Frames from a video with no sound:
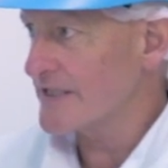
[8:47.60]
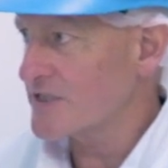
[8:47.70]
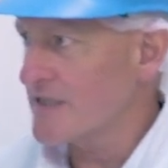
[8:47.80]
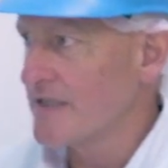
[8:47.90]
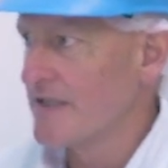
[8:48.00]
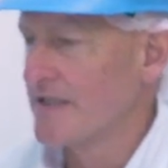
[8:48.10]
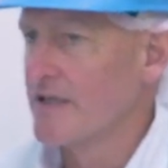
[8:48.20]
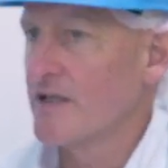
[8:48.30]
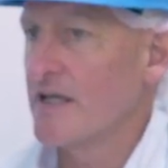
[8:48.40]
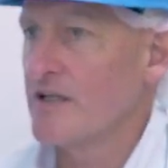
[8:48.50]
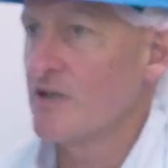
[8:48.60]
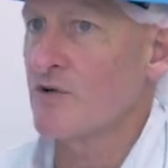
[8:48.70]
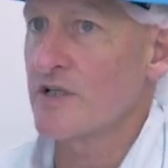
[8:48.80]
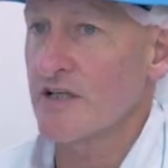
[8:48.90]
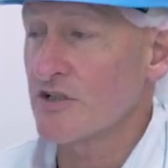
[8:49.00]
picture and
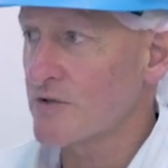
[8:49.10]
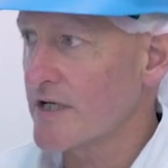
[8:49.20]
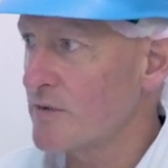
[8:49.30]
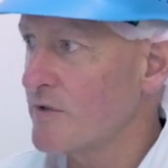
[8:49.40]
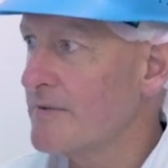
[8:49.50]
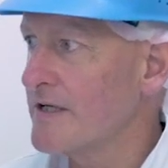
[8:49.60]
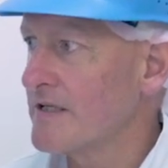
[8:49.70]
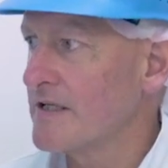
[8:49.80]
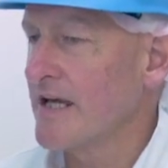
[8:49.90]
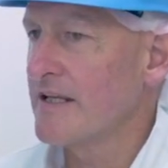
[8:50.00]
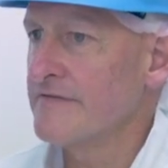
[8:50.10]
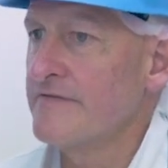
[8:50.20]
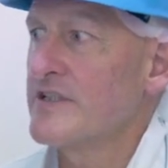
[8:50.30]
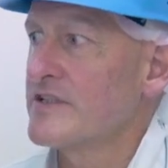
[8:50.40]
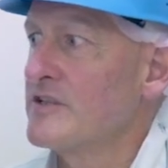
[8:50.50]
look down the track a wee bit and
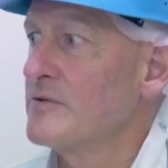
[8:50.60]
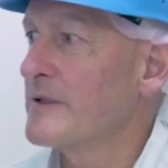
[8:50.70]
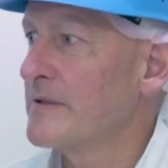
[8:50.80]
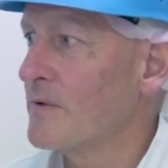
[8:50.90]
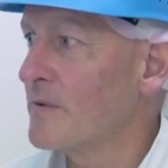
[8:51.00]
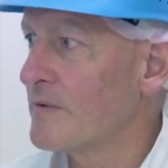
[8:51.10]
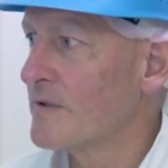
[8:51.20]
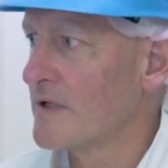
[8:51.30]
invest in your people.